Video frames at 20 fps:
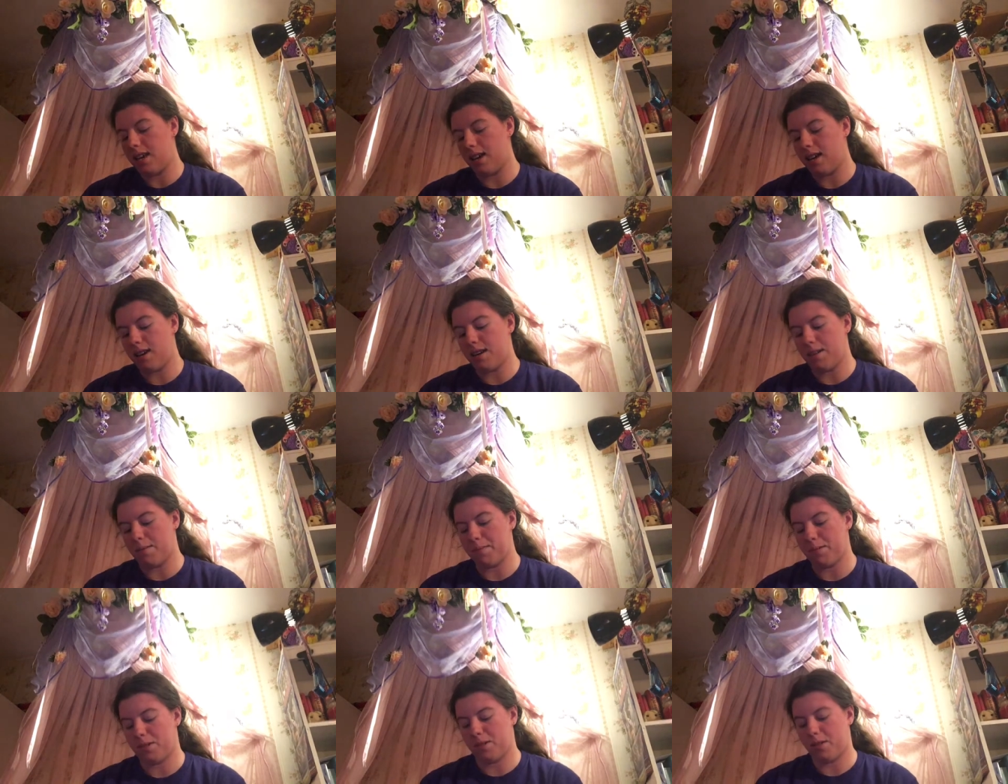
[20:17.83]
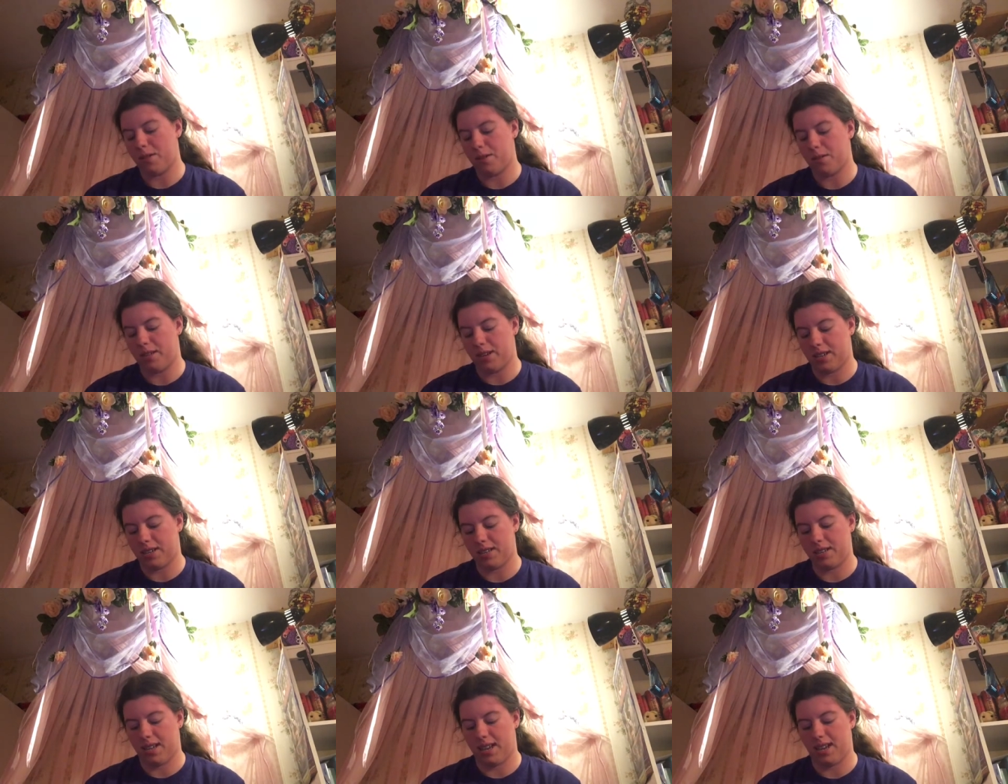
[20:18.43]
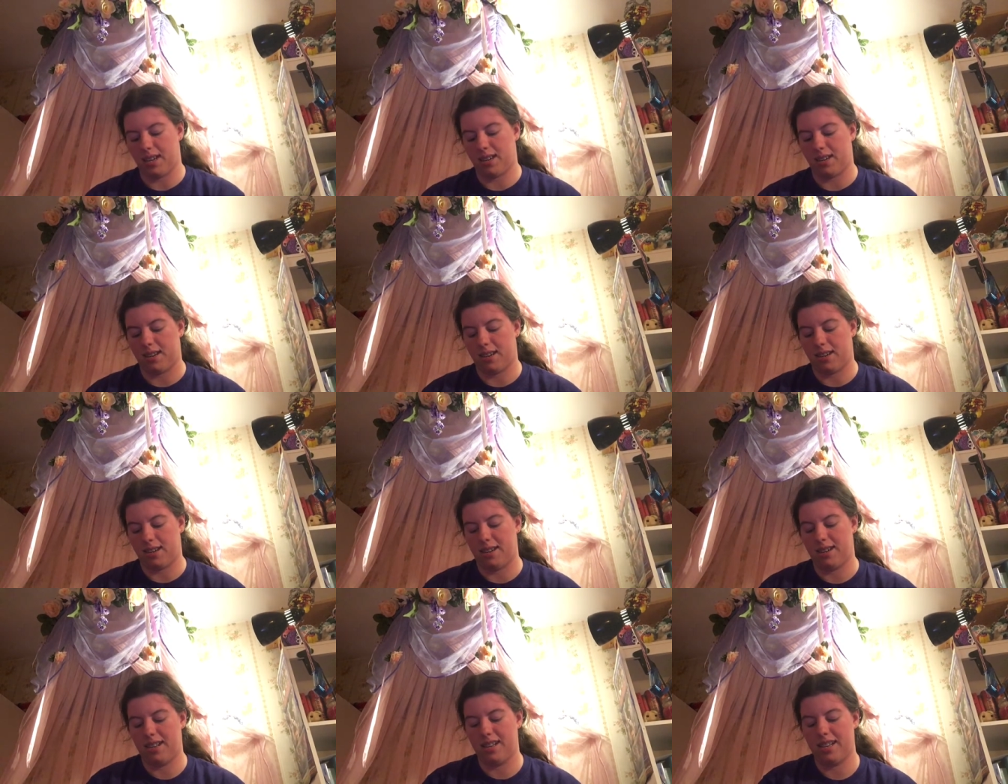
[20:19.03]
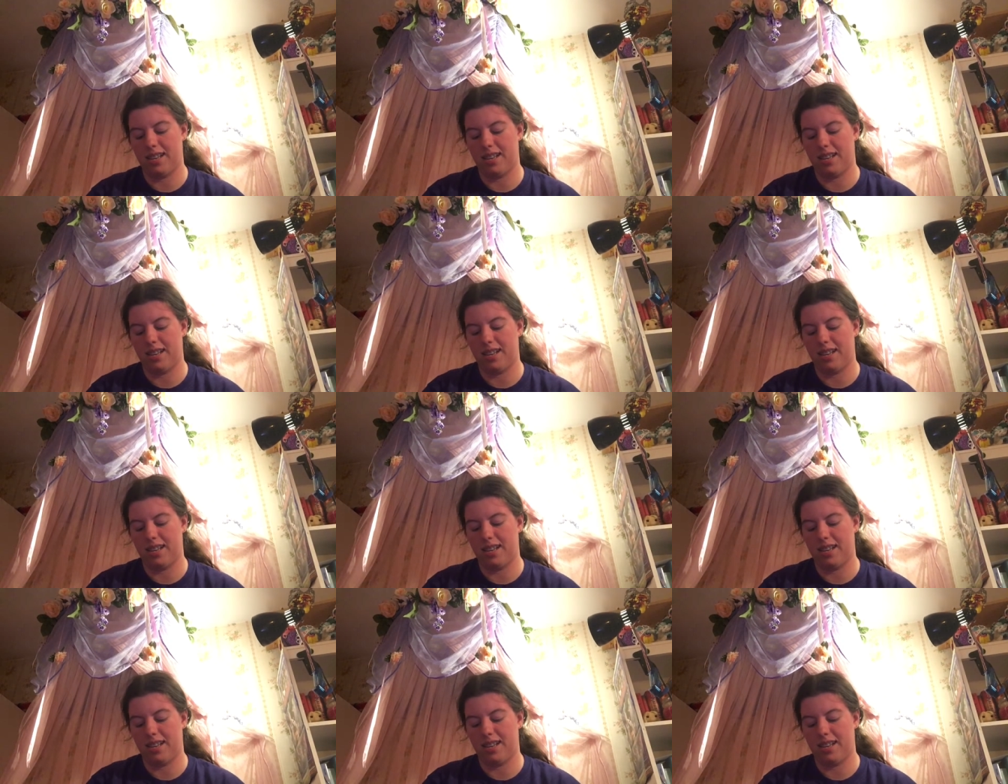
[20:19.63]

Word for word: Oh, I'm so excited.